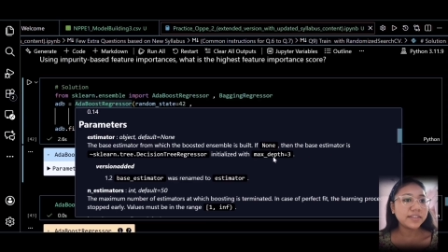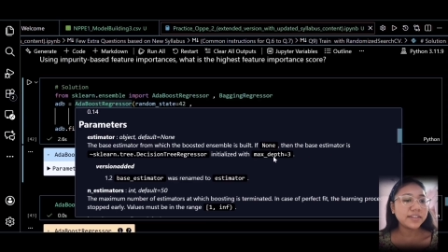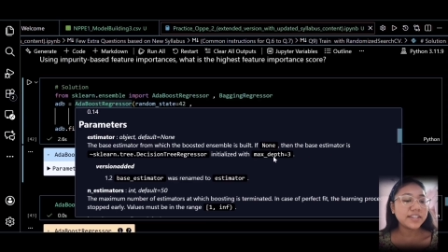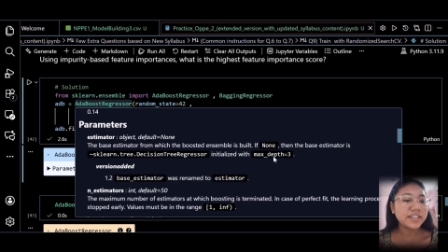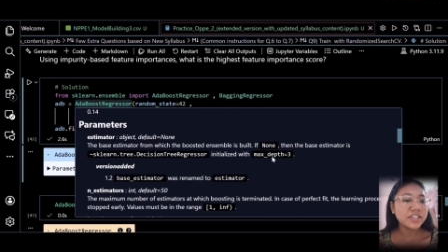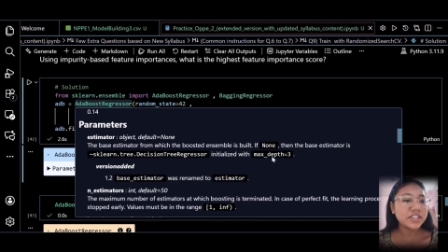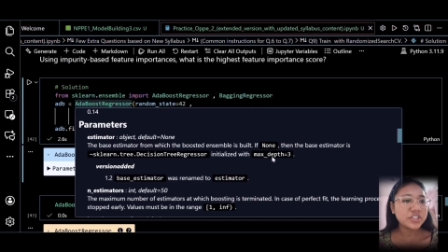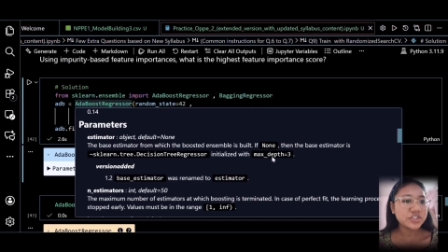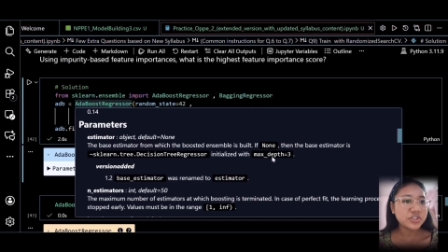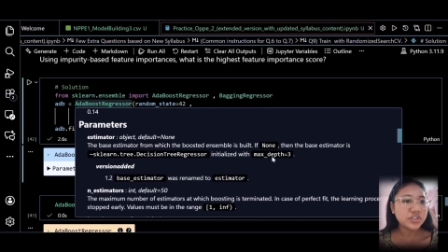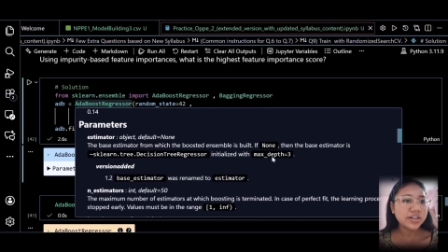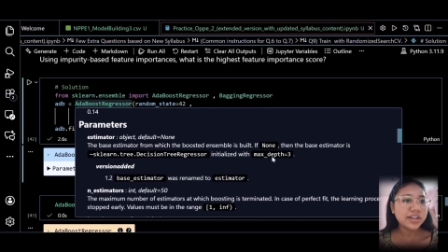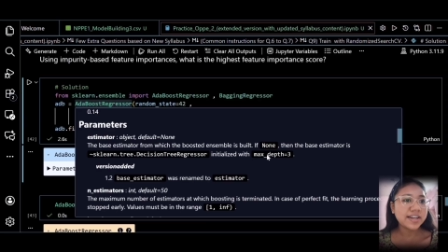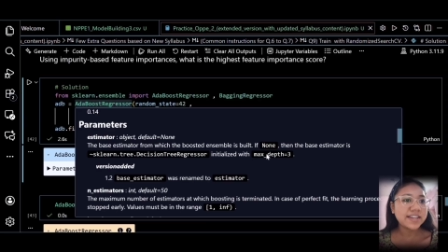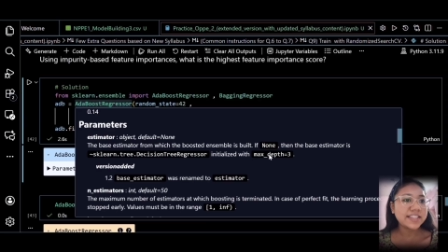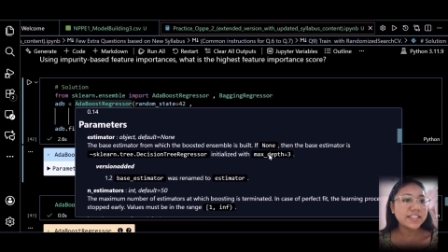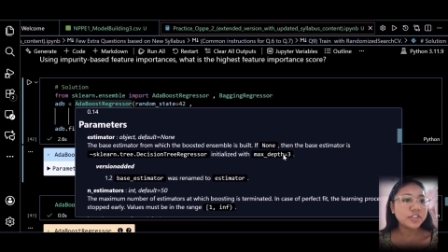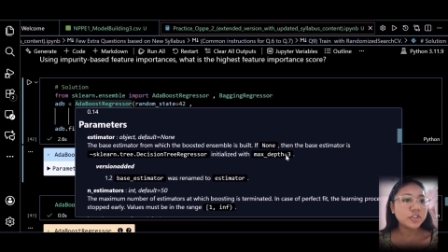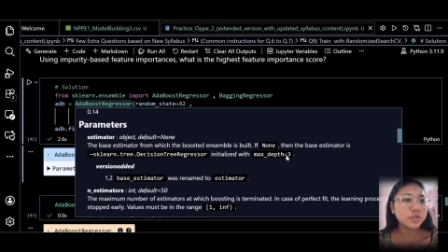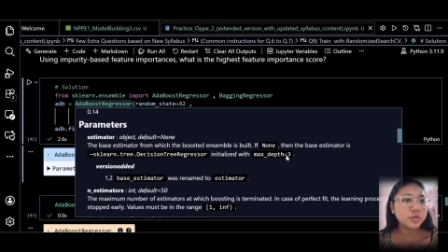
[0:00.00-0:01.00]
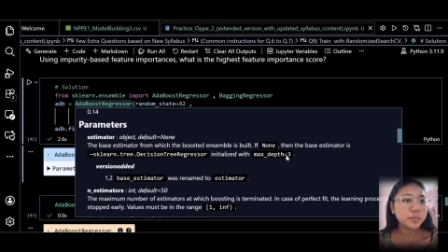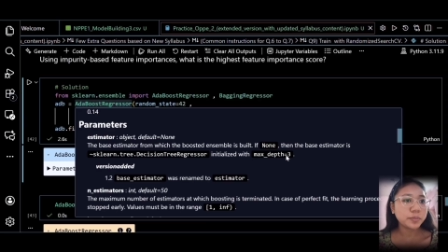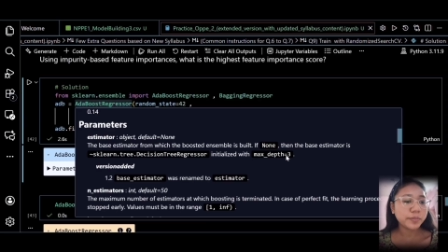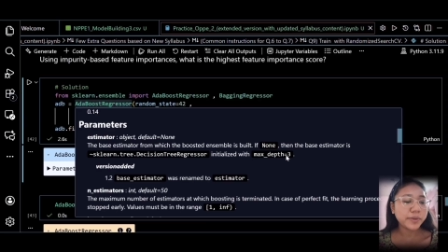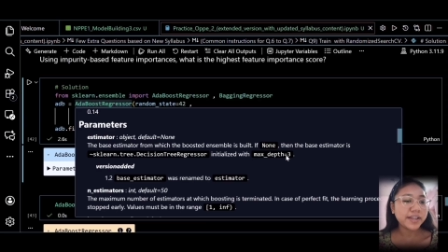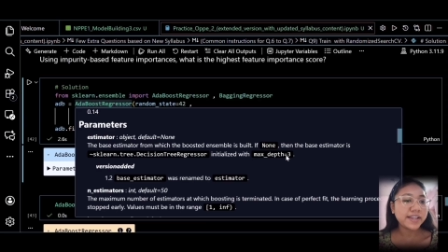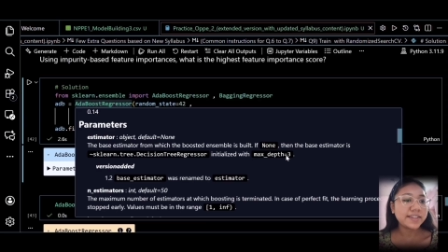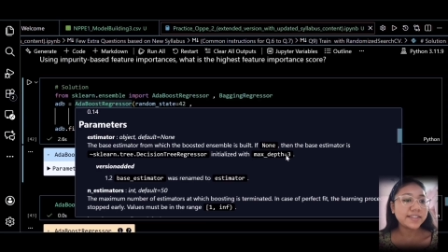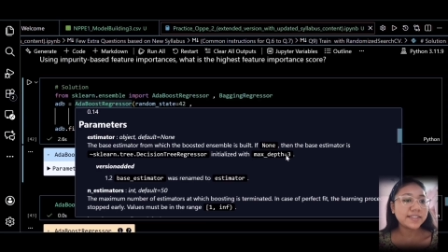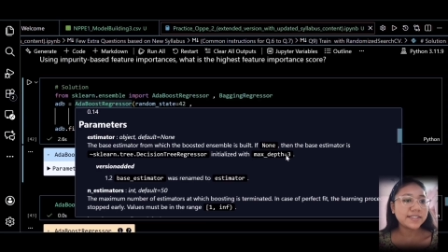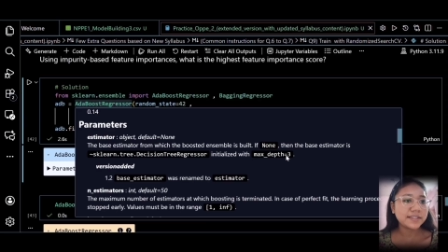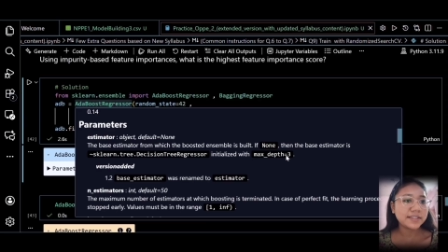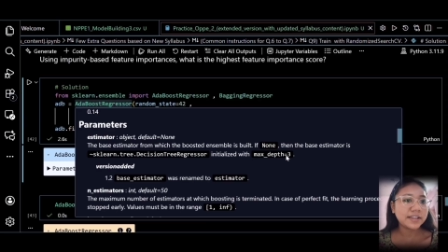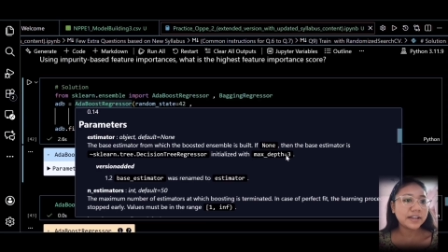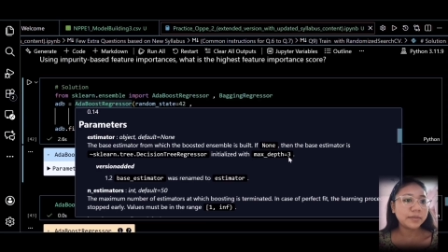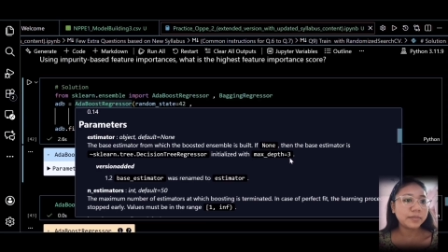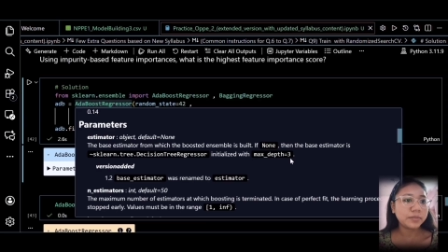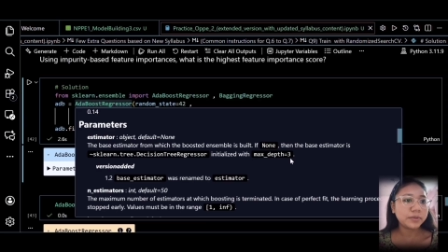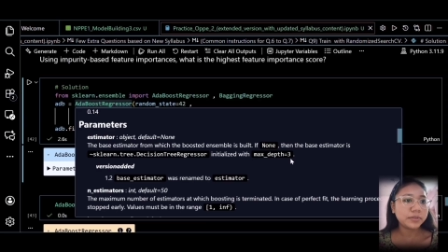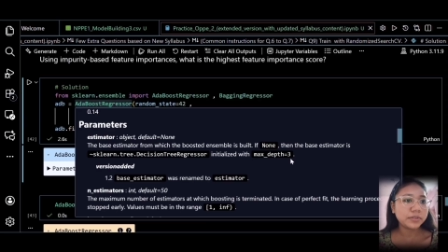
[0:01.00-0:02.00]
initialized max
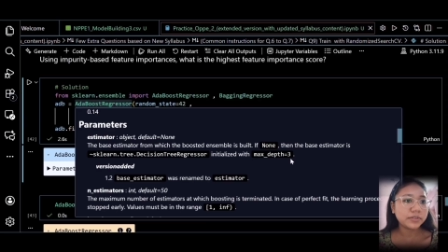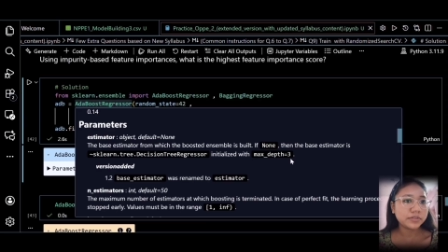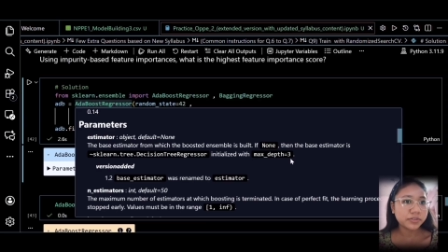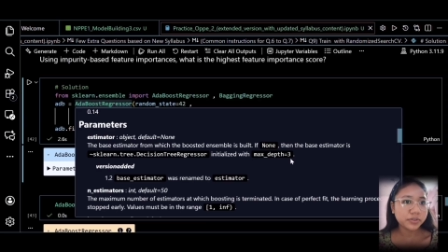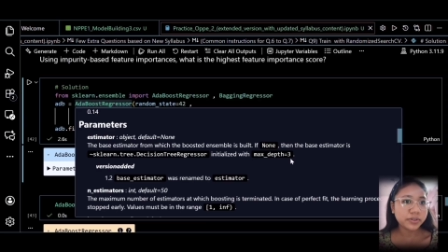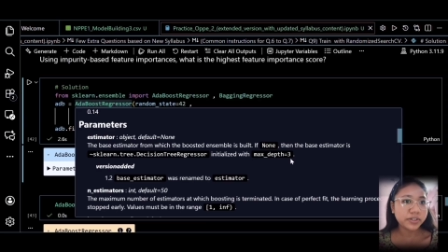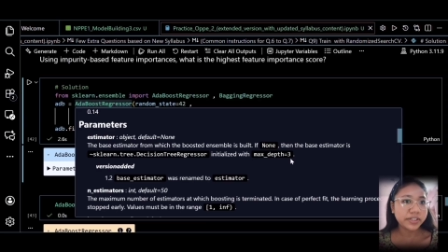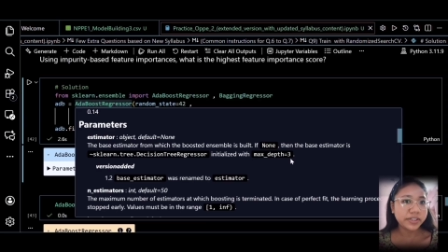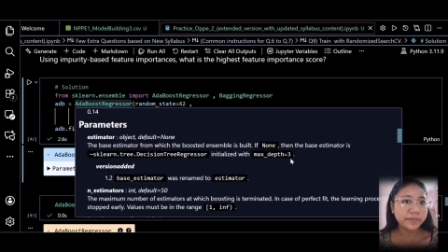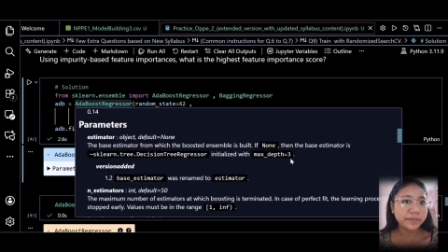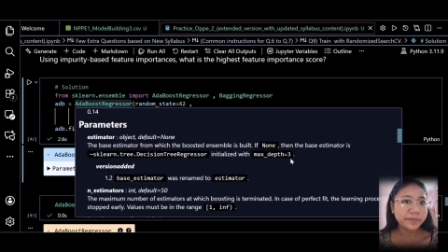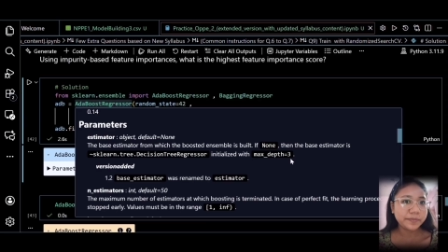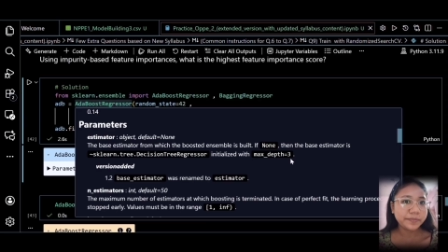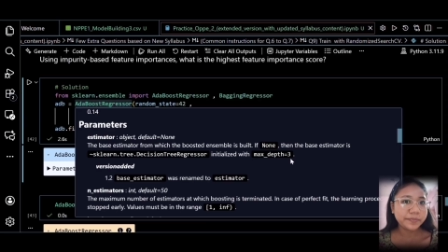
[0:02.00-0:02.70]
depth 3.